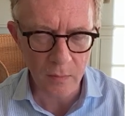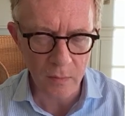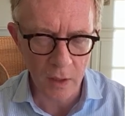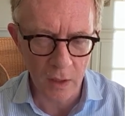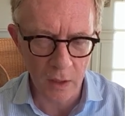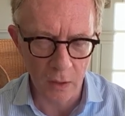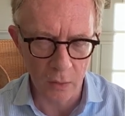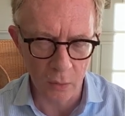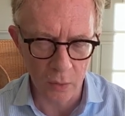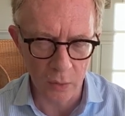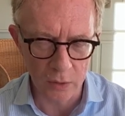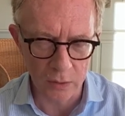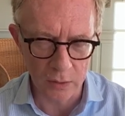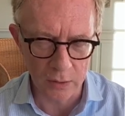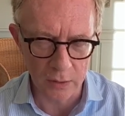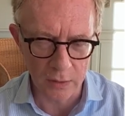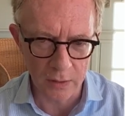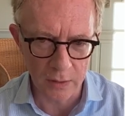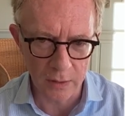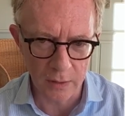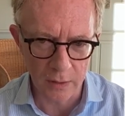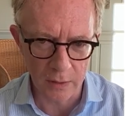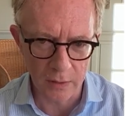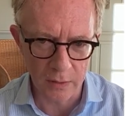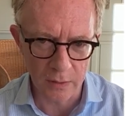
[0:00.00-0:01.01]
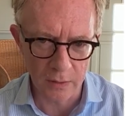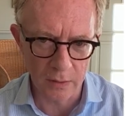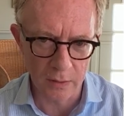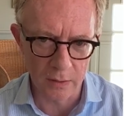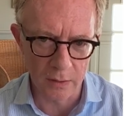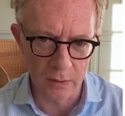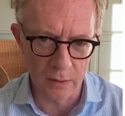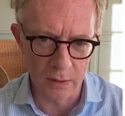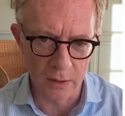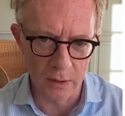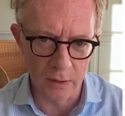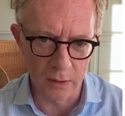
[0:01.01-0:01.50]
I will discuss
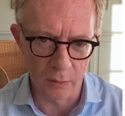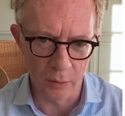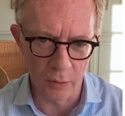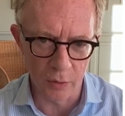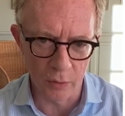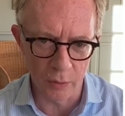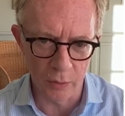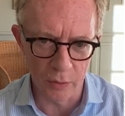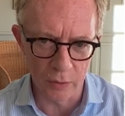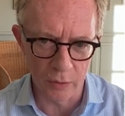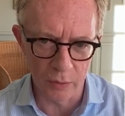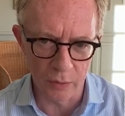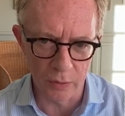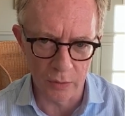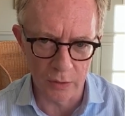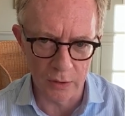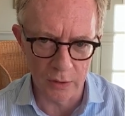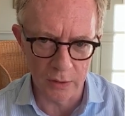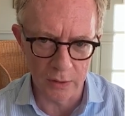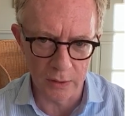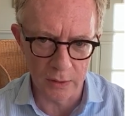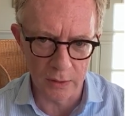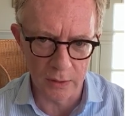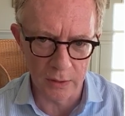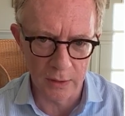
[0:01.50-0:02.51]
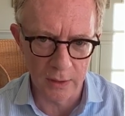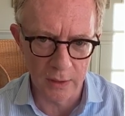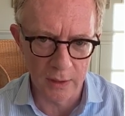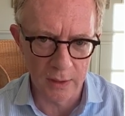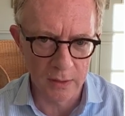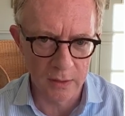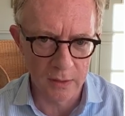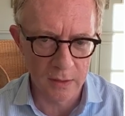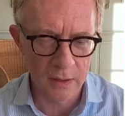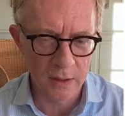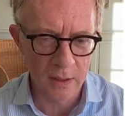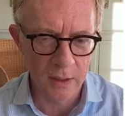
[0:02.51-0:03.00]
in a moment what it
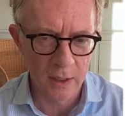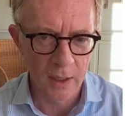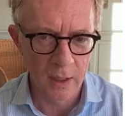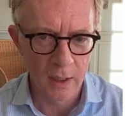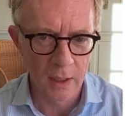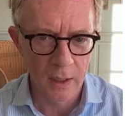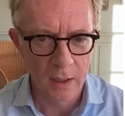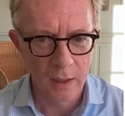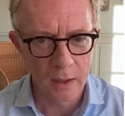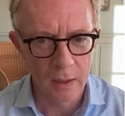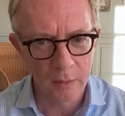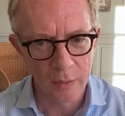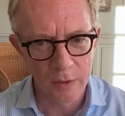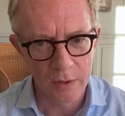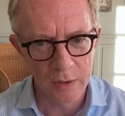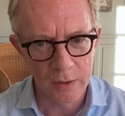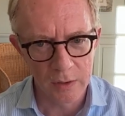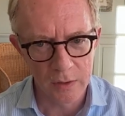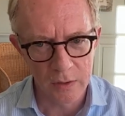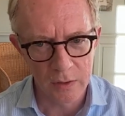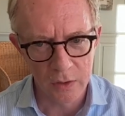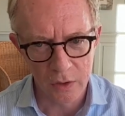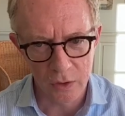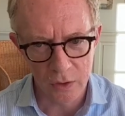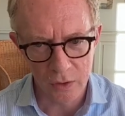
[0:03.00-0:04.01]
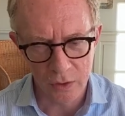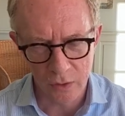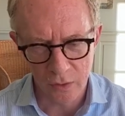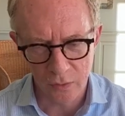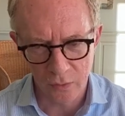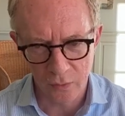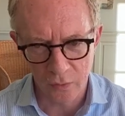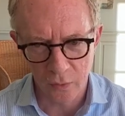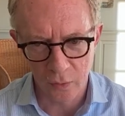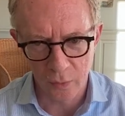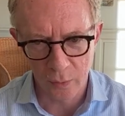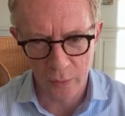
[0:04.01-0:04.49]
contains, but it's just
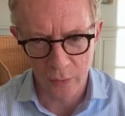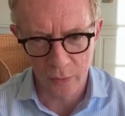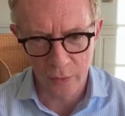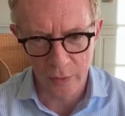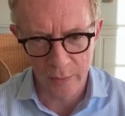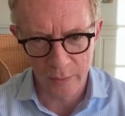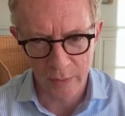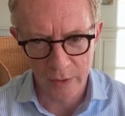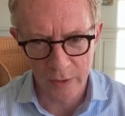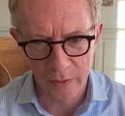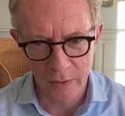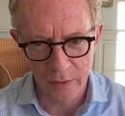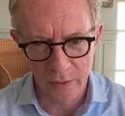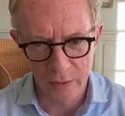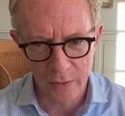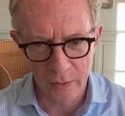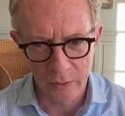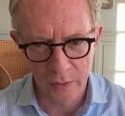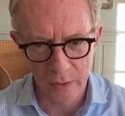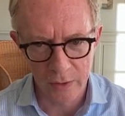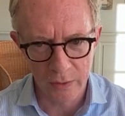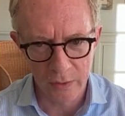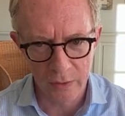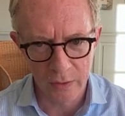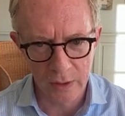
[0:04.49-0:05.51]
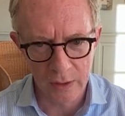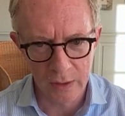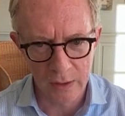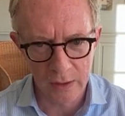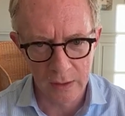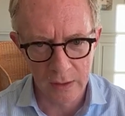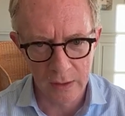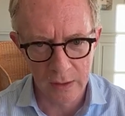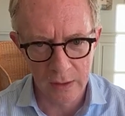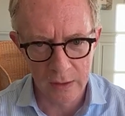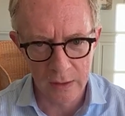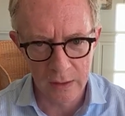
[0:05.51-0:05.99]
4 parameters where you can
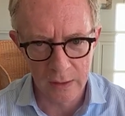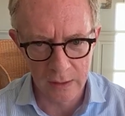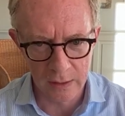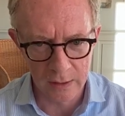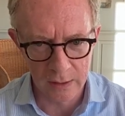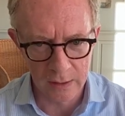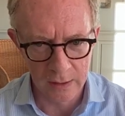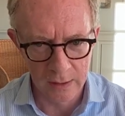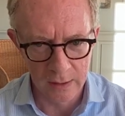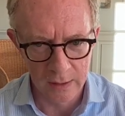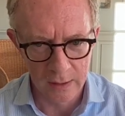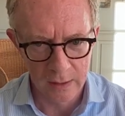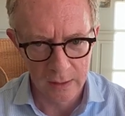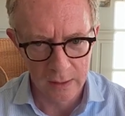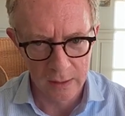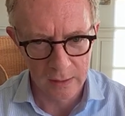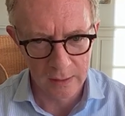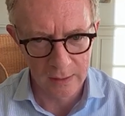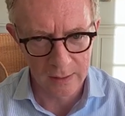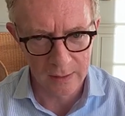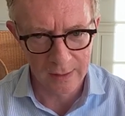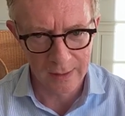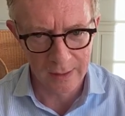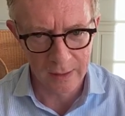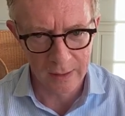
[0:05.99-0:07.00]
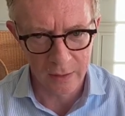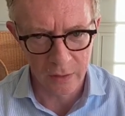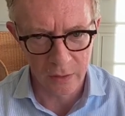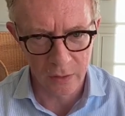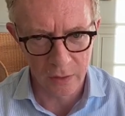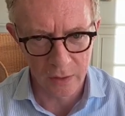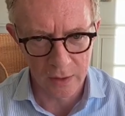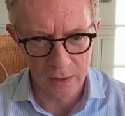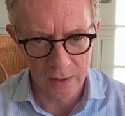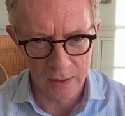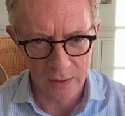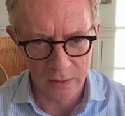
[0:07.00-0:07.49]
easily
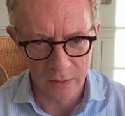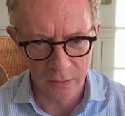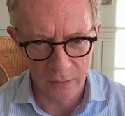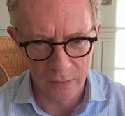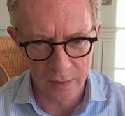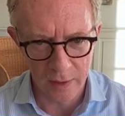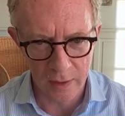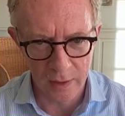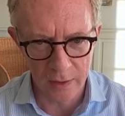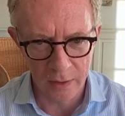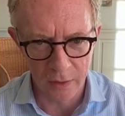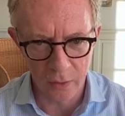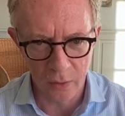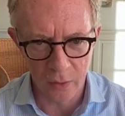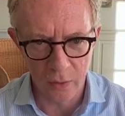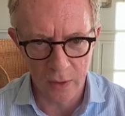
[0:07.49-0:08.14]
calculate the value.